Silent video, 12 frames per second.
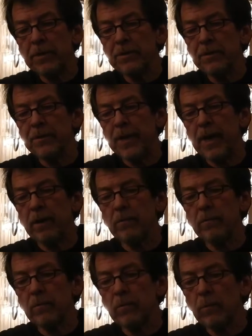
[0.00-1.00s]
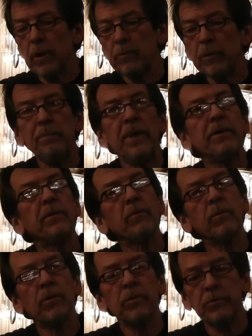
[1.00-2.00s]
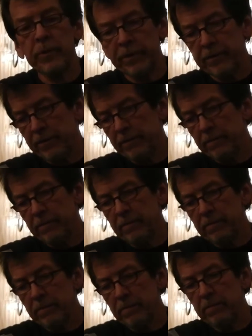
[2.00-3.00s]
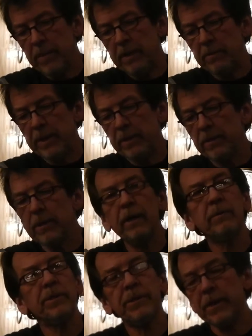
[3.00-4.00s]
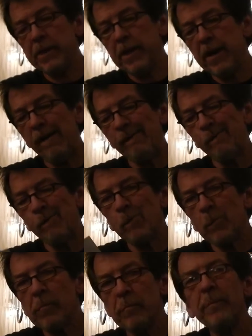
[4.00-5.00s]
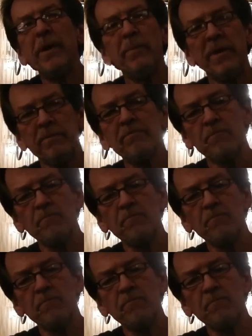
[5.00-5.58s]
isn't that what we make the world with? Maybe, I would say now. Maybe.